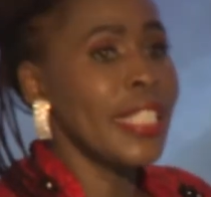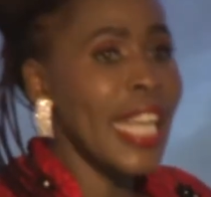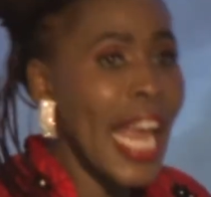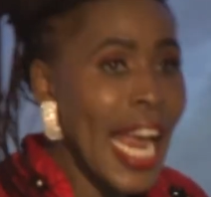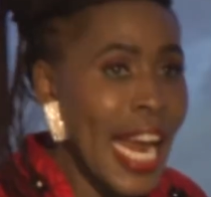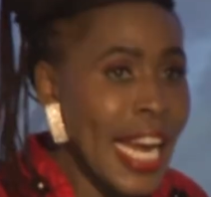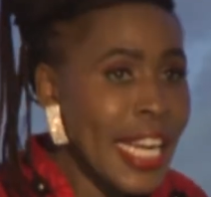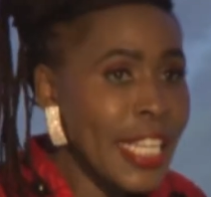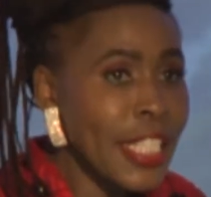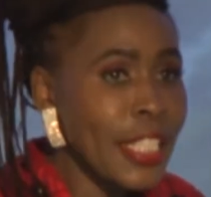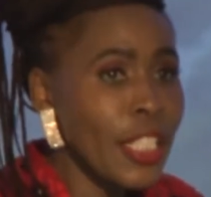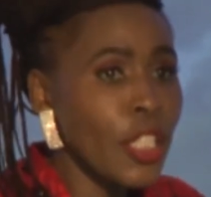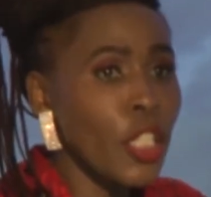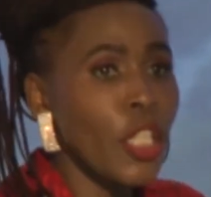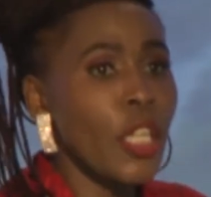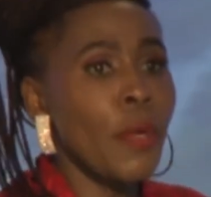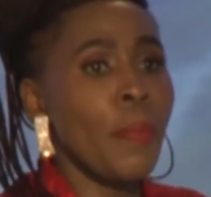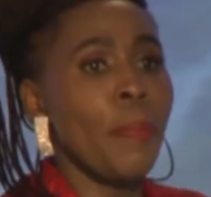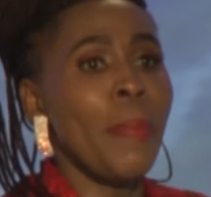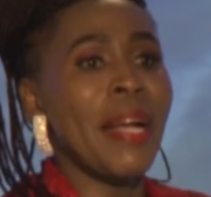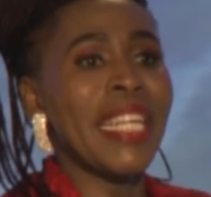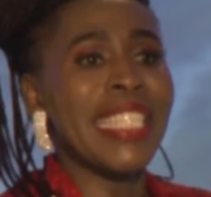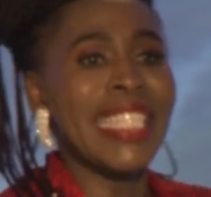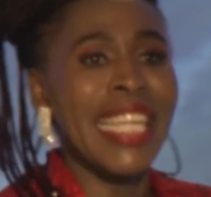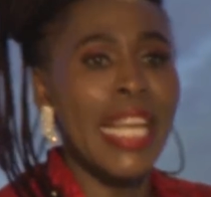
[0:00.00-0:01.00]
Change
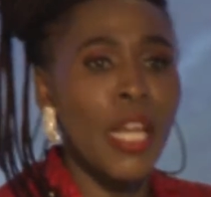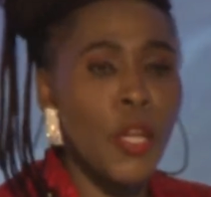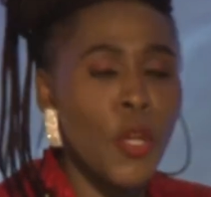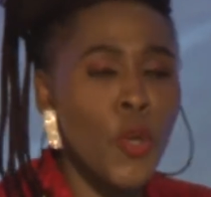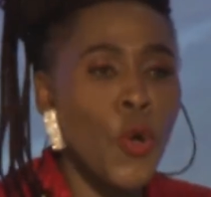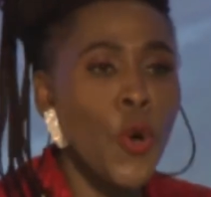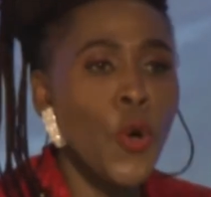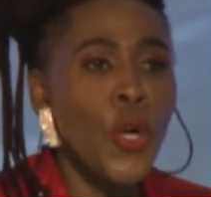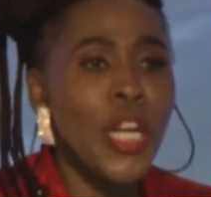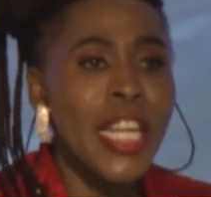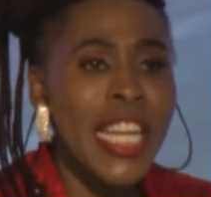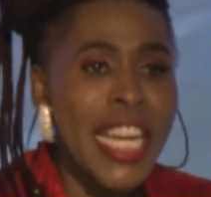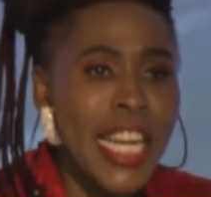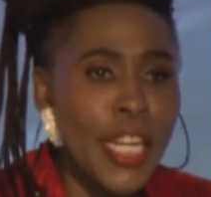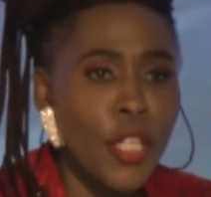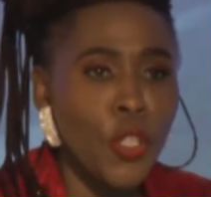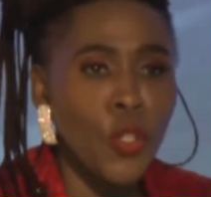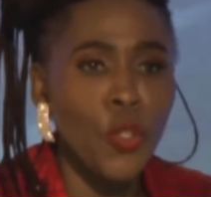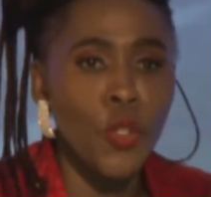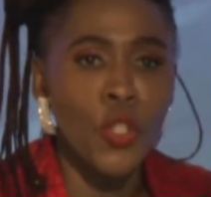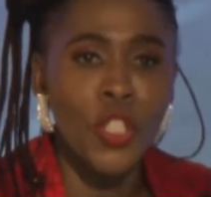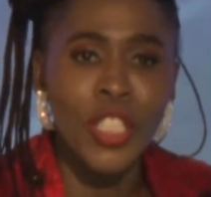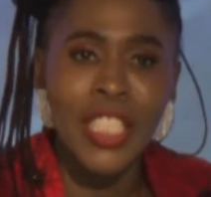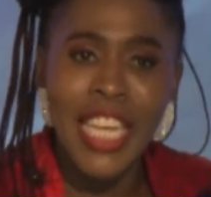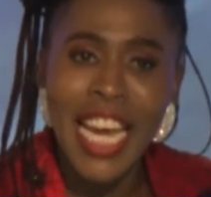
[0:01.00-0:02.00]
must, you
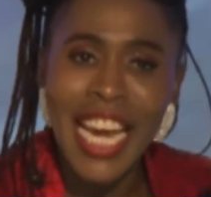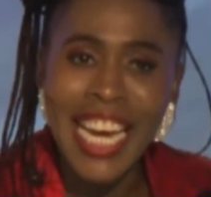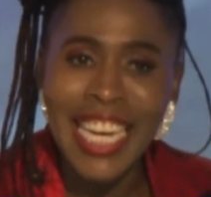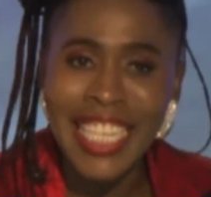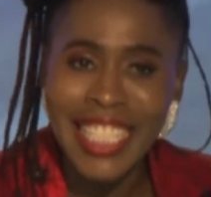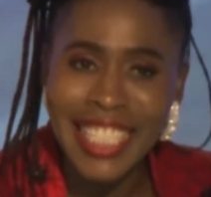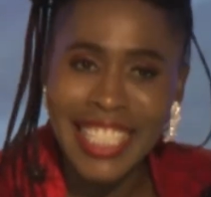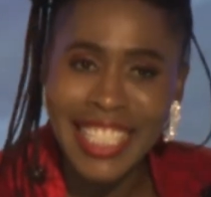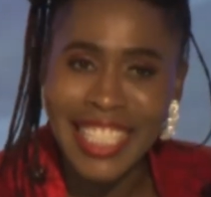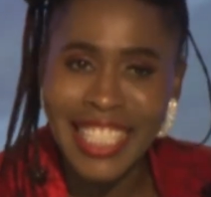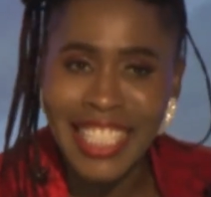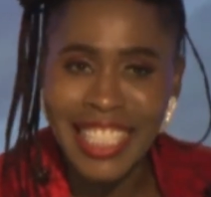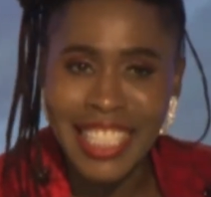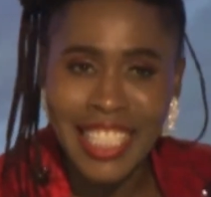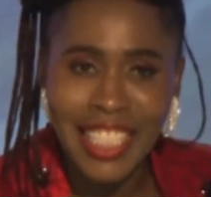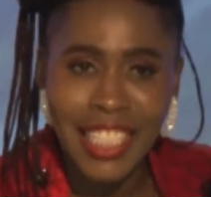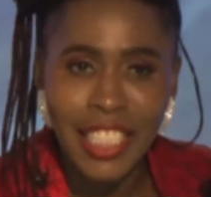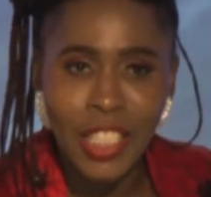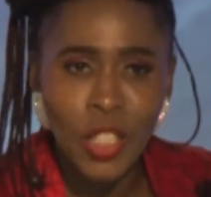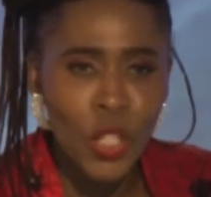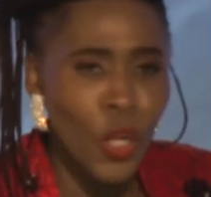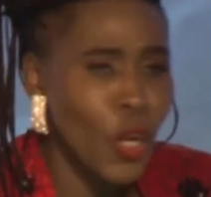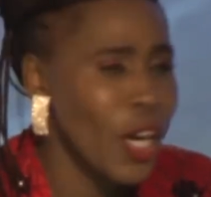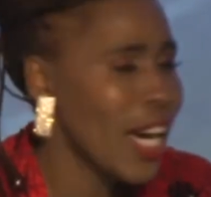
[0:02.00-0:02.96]
need to change.